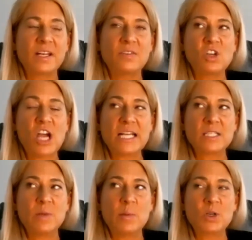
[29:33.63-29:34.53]
funny if you're
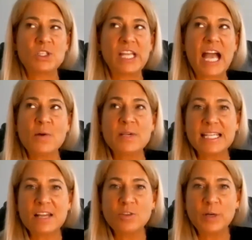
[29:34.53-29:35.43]
asking me personally. I always
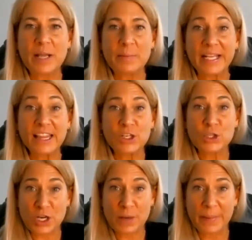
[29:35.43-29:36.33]
tell everybody I'm like a little
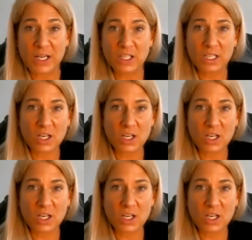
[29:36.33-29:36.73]
chipmunk,